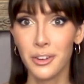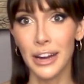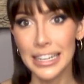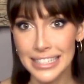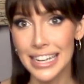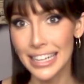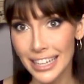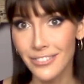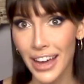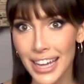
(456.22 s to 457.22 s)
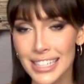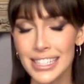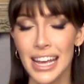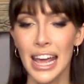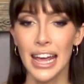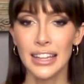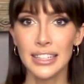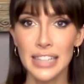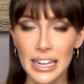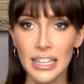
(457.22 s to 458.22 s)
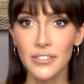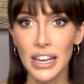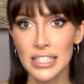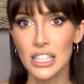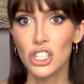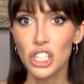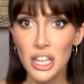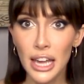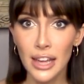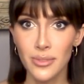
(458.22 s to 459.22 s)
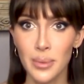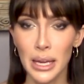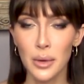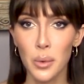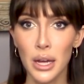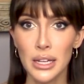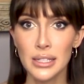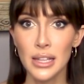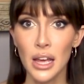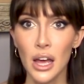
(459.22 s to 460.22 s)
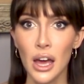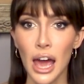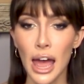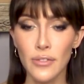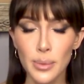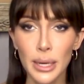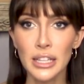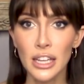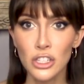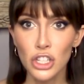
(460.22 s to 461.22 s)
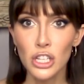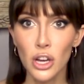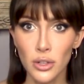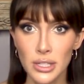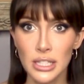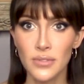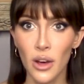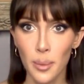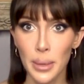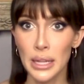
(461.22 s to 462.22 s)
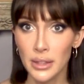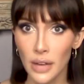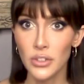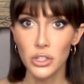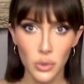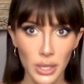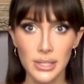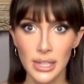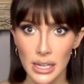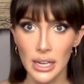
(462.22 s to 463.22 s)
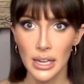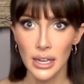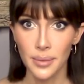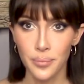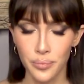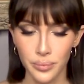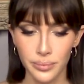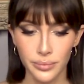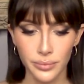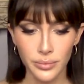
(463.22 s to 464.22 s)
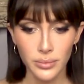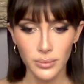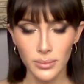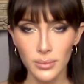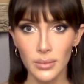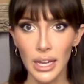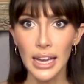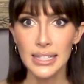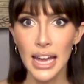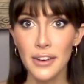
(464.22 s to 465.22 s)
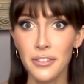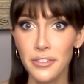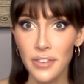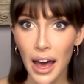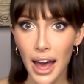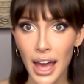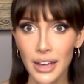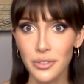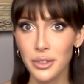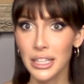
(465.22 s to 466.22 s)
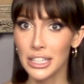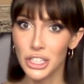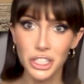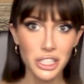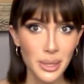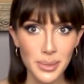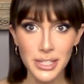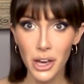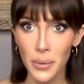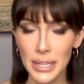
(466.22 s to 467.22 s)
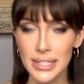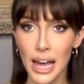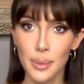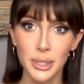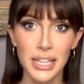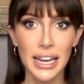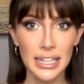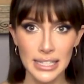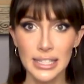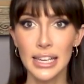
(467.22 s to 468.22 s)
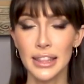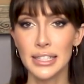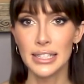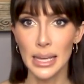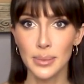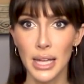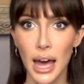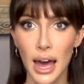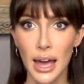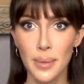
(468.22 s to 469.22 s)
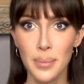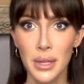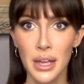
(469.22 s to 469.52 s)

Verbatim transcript: great dating advice, and the dating advice that she gave me was everybody that she knows that's been in love in New York City has had five relationships going simultaneously at the same time.